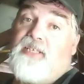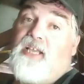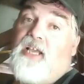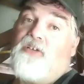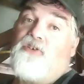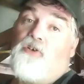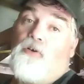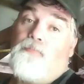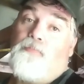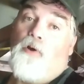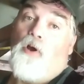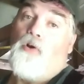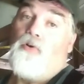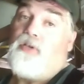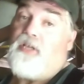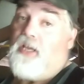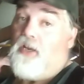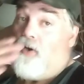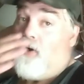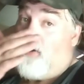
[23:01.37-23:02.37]
extra
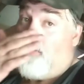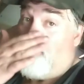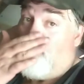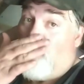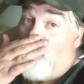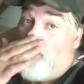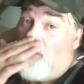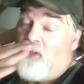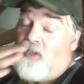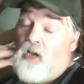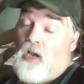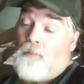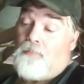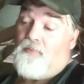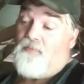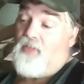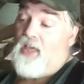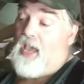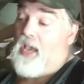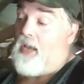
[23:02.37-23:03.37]
protein on top
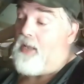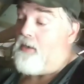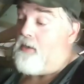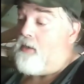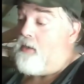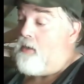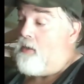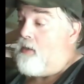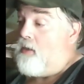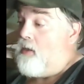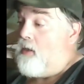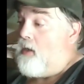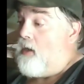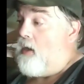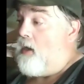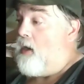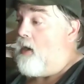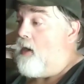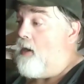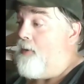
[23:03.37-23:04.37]
of that.
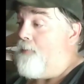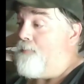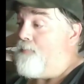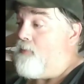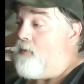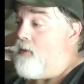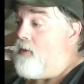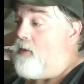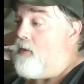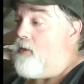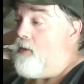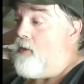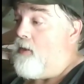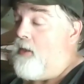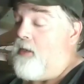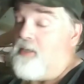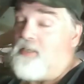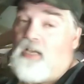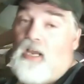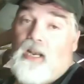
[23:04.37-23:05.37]

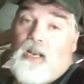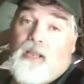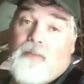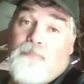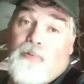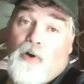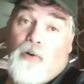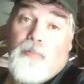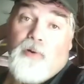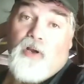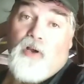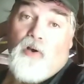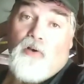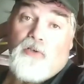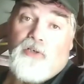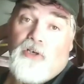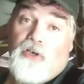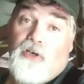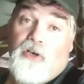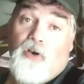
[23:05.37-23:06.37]
And it's kind of like
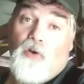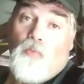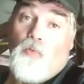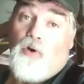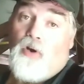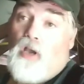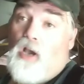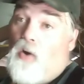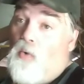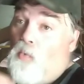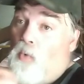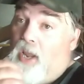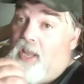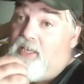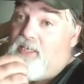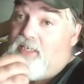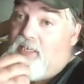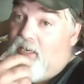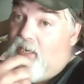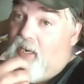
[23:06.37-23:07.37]
permaculture, you know, we're not
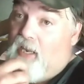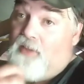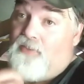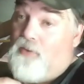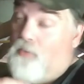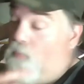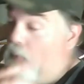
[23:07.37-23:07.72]
wasting nothing.